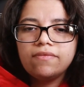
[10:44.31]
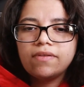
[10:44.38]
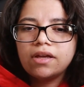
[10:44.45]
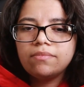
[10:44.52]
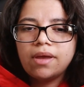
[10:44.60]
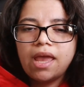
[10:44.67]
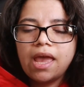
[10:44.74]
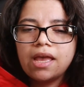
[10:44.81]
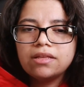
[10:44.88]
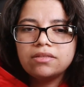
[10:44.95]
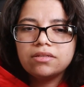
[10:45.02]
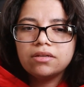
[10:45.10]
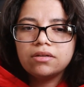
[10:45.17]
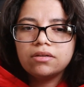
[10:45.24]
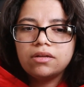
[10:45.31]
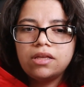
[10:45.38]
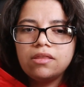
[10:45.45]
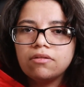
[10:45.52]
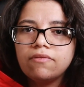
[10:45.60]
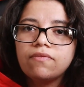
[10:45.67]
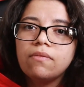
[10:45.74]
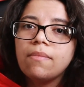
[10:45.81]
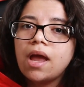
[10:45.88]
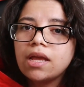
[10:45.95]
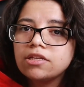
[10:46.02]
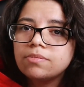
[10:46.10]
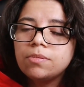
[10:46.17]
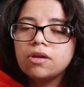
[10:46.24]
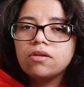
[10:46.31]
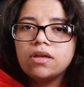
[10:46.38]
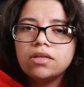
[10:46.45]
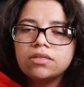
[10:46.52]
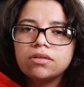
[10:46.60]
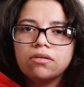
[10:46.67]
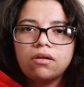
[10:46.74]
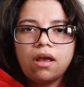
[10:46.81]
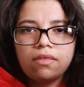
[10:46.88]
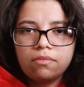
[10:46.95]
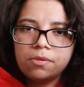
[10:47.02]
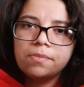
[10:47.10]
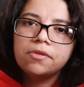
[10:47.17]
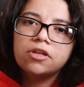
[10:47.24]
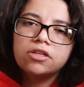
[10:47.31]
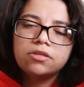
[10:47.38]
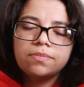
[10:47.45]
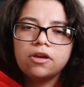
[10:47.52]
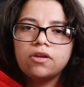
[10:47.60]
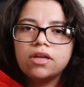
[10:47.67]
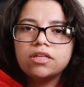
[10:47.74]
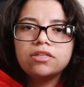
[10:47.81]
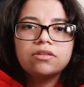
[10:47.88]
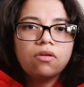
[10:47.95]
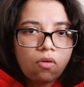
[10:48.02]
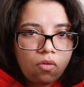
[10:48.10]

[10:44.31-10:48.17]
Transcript: found my answer either from my experience or other people's experience,